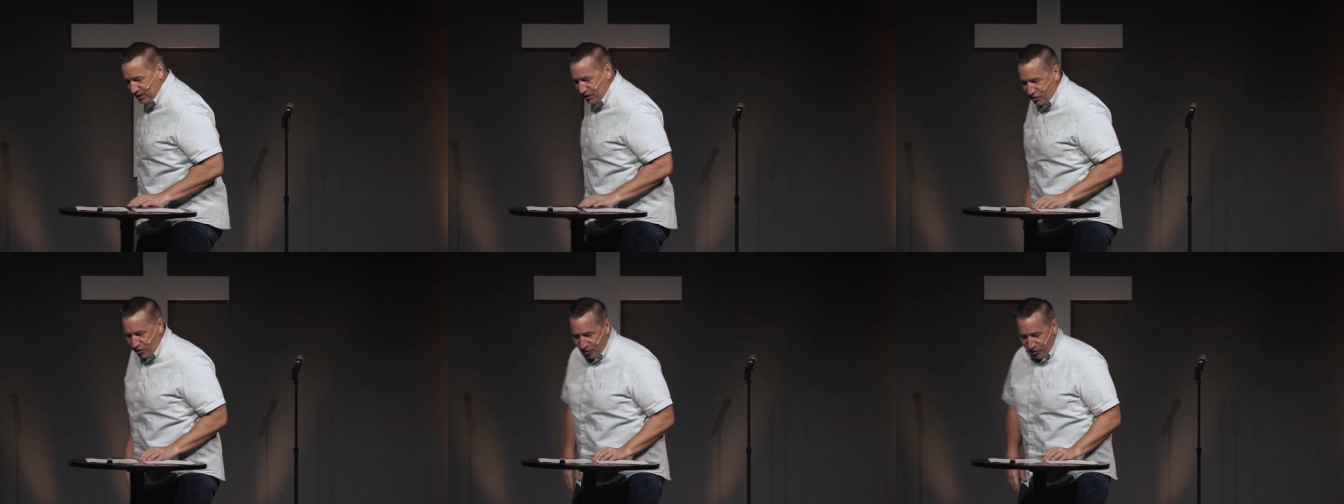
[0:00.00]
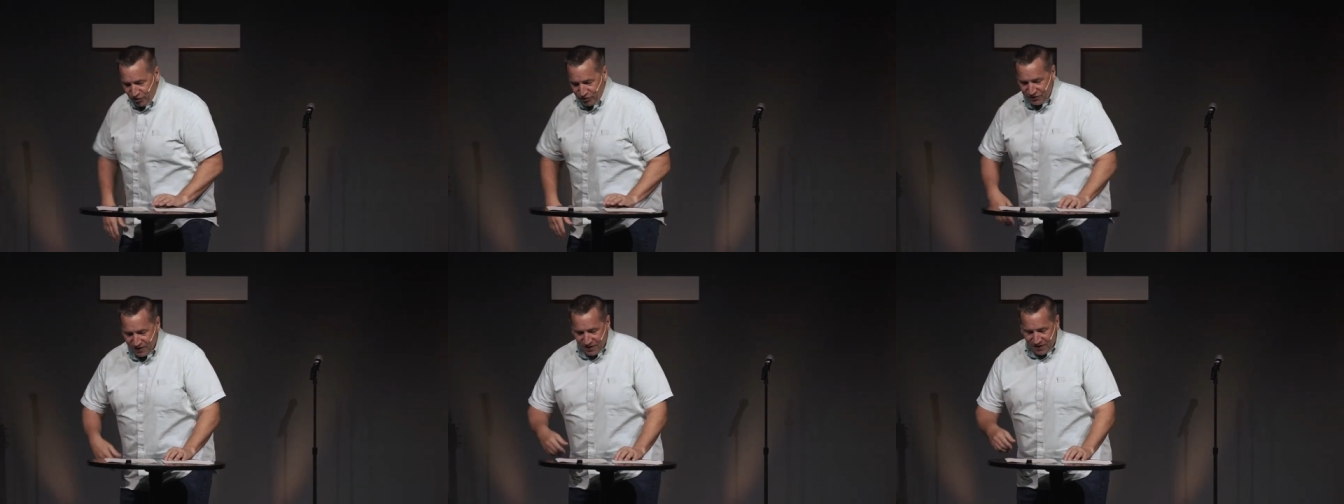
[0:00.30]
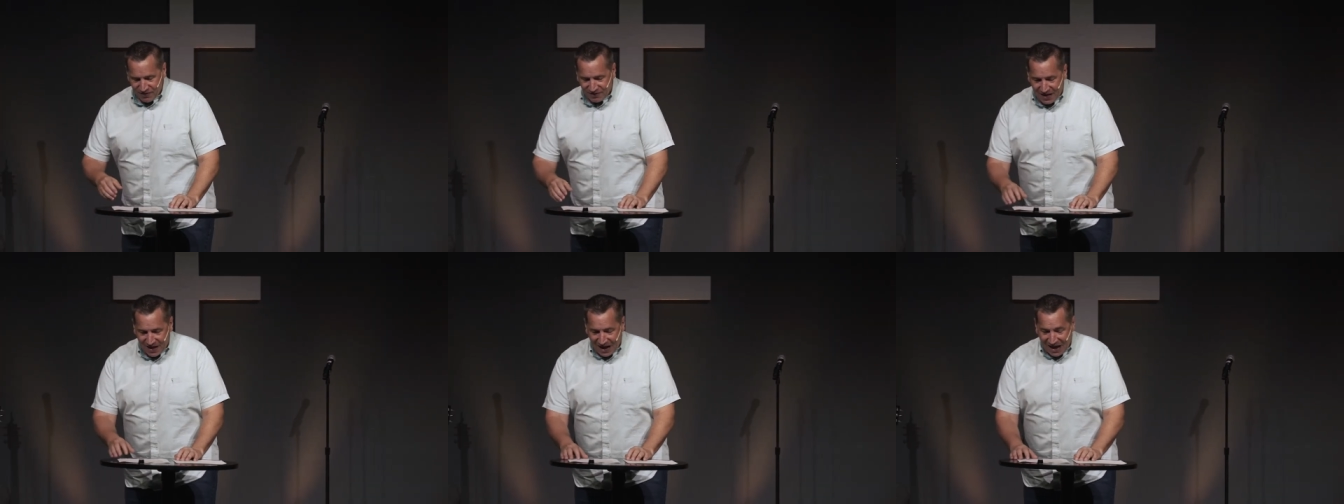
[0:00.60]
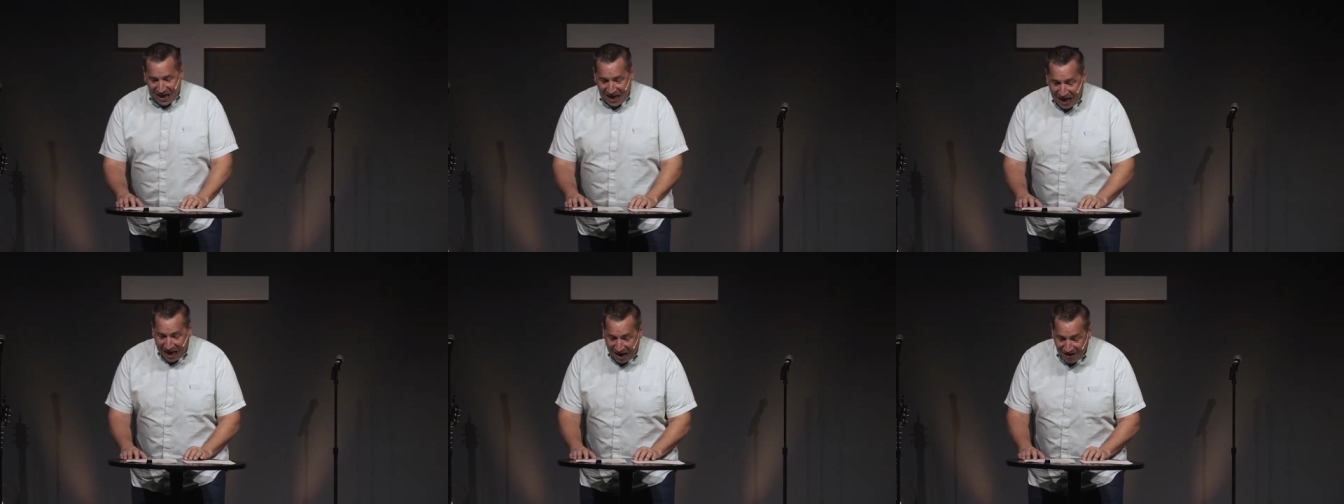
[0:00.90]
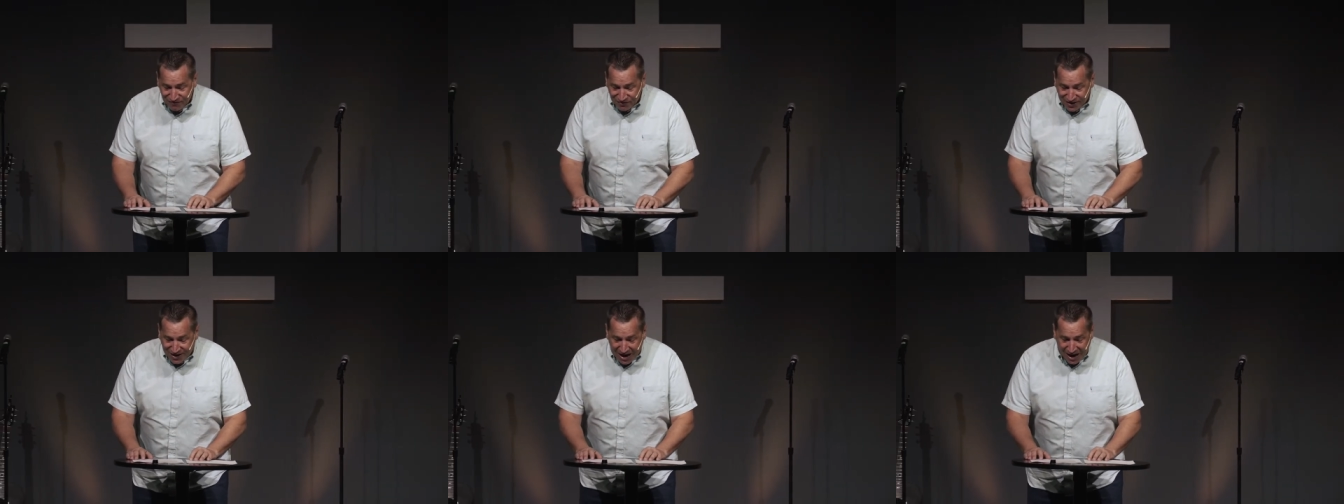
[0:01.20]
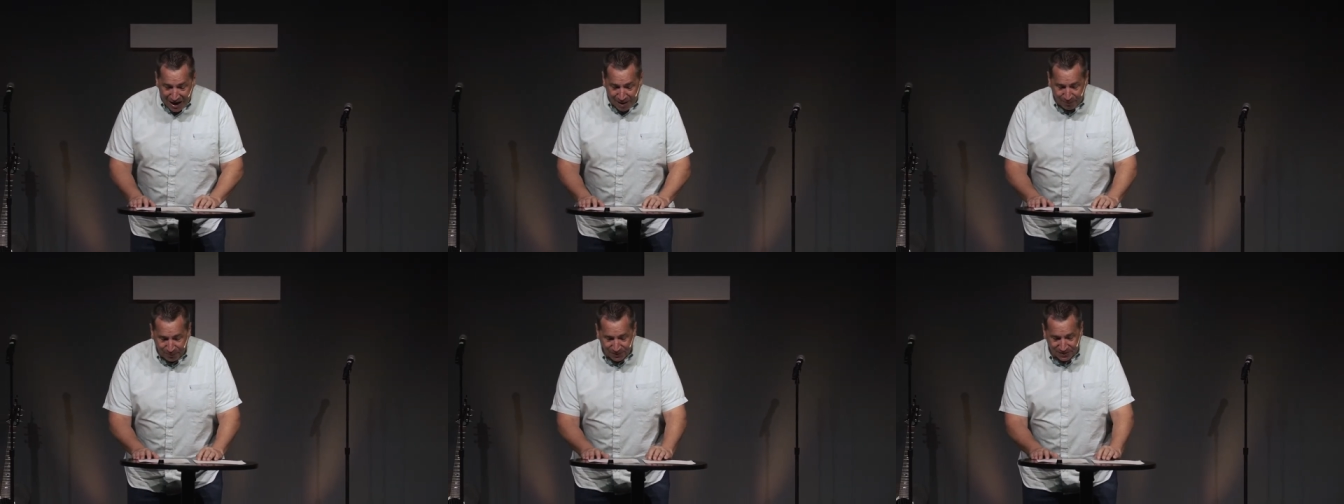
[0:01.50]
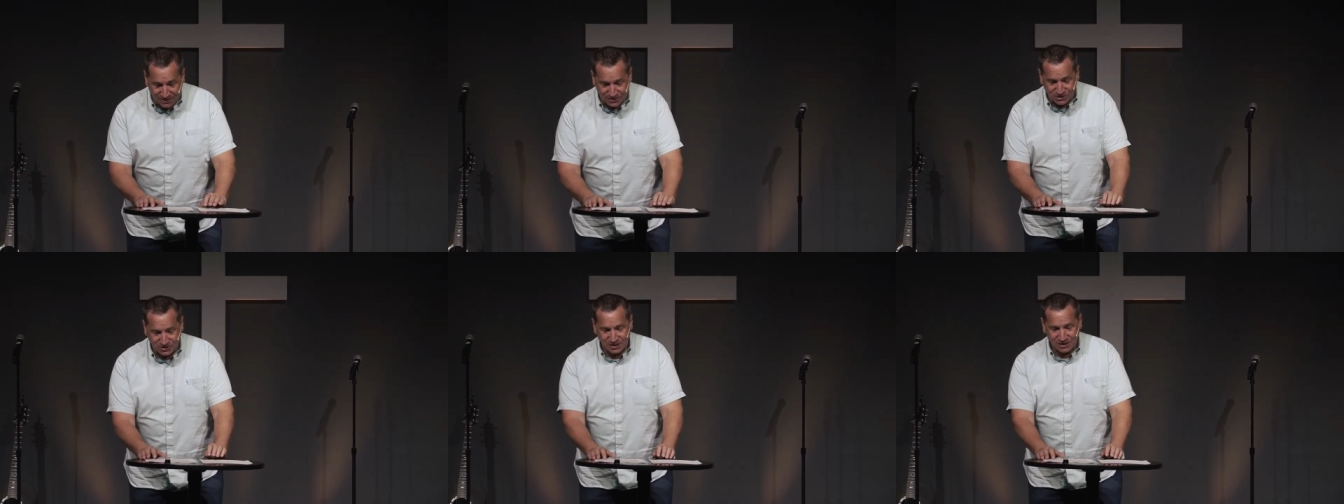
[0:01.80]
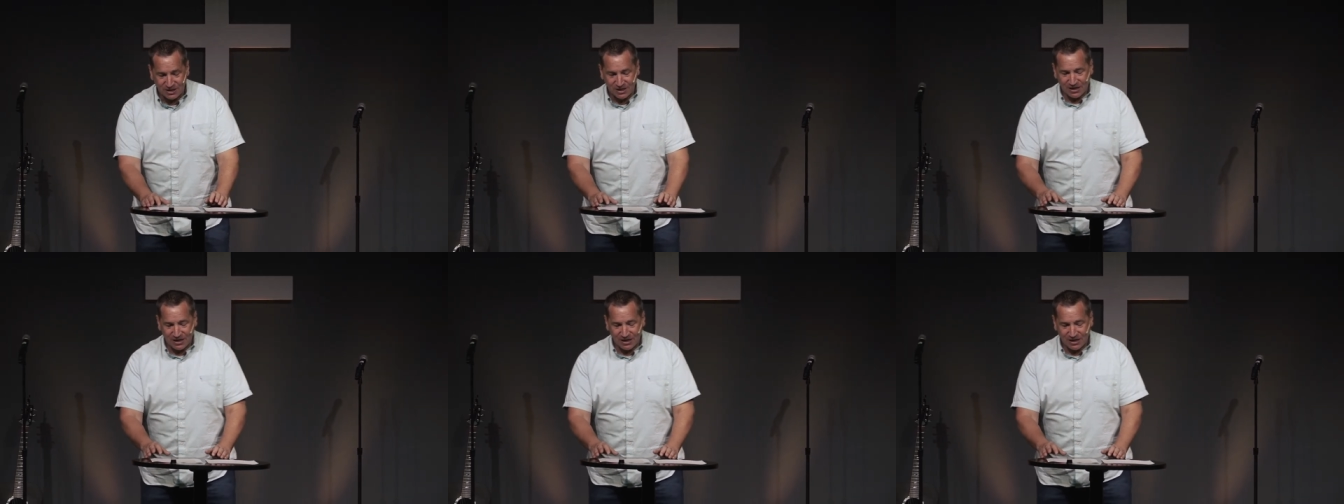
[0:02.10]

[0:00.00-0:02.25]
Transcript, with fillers: goals that I have accomplished.